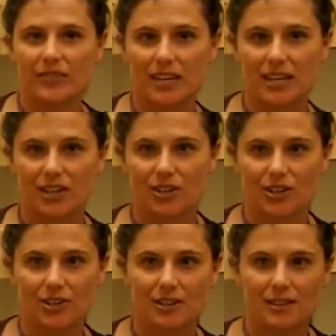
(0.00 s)

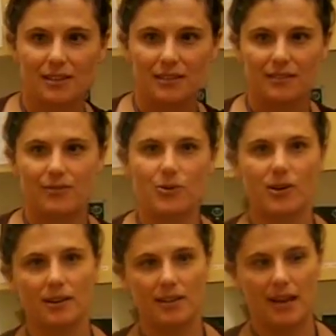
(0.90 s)
here
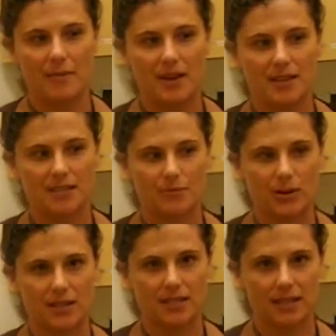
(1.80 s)
for the MAs to
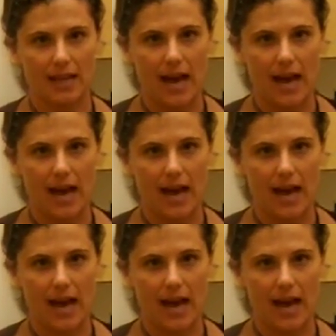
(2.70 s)
bring to the lab.